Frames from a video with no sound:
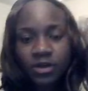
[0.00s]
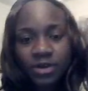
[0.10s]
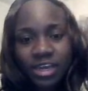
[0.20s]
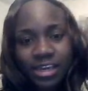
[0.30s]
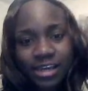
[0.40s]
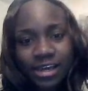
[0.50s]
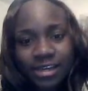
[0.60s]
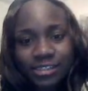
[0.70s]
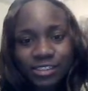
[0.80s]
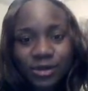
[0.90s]
Okay
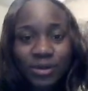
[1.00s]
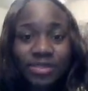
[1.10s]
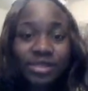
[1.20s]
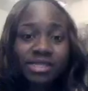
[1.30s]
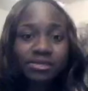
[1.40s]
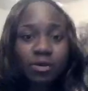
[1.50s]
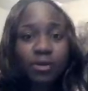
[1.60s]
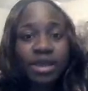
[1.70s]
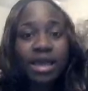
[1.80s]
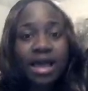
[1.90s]
guys, so at this
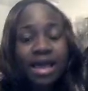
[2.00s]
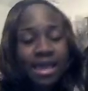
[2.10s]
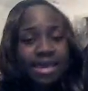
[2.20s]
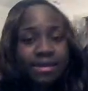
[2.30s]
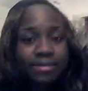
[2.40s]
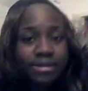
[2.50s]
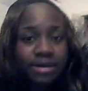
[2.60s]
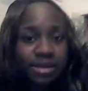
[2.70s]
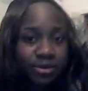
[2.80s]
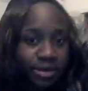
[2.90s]
moment I am
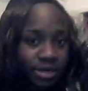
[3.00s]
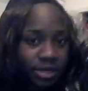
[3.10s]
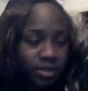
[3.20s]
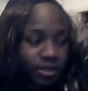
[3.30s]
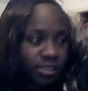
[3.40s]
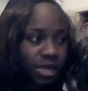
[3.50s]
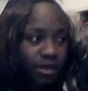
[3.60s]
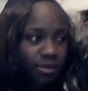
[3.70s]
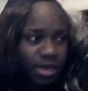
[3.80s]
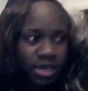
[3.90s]
nearing the
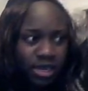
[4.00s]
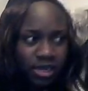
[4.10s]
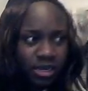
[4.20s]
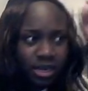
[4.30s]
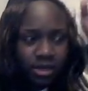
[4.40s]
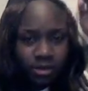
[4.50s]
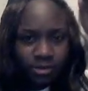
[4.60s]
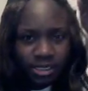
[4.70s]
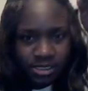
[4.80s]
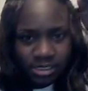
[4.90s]
top, and now you
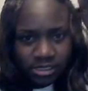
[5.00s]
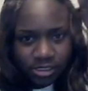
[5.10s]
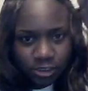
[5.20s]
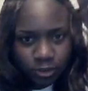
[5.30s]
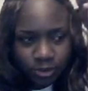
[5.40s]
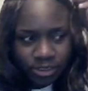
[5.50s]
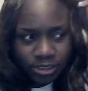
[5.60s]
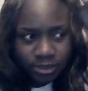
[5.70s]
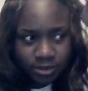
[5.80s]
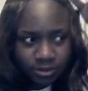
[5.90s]
might see this little
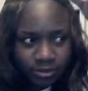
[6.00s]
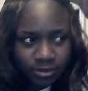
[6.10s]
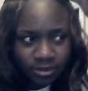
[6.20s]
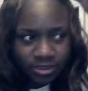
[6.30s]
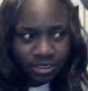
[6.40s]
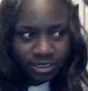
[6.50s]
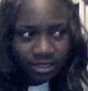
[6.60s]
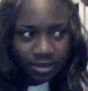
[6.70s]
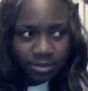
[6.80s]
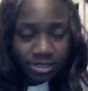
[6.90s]
piece
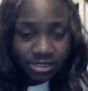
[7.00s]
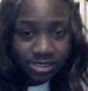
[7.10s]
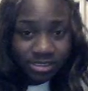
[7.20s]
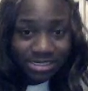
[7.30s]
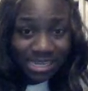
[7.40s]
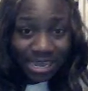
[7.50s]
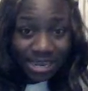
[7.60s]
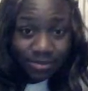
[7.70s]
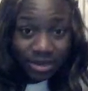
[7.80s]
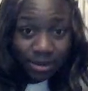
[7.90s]
sticking up. This is
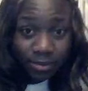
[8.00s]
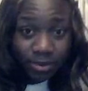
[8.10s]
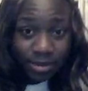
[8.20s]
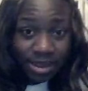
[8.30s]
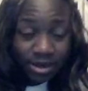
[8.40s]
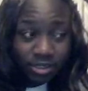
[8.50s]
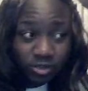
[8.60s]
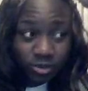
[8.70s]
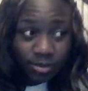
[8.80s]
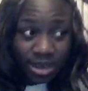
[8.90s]
tape that I put on my hair
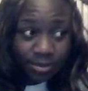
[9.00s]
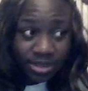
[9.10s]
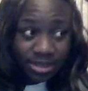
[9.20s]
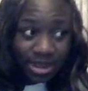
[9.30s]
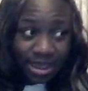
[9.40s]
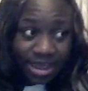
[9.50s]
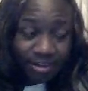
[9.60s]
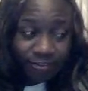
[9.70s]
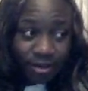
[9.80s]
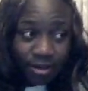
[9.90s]
to remind me that I
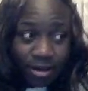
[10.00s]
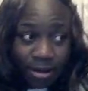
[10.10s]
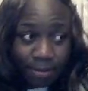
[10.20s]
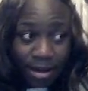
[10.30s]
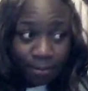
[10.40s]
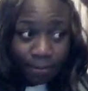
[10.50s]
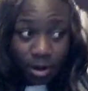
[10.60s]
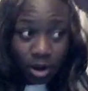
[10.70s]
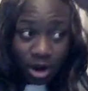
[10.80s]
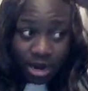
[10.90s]
have my
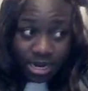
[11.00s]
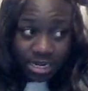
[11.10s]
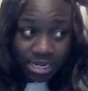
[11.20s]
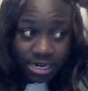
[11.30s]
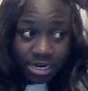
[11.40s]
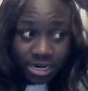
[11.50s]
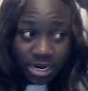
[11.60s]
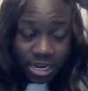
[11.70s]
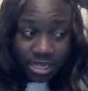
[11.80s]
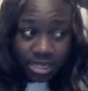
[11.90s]
part here
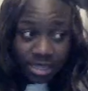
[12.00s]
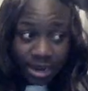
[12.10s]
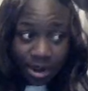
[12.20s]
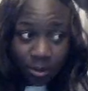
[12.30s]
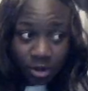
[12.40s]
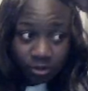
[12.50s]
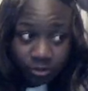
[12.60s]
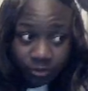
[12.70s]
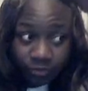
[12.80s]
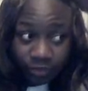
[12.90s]
that I want to
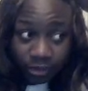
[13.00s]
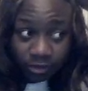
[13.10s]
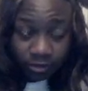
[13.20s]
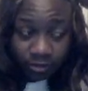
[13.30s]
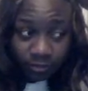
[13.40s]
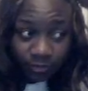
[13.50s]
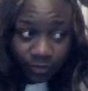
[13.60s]
reveal.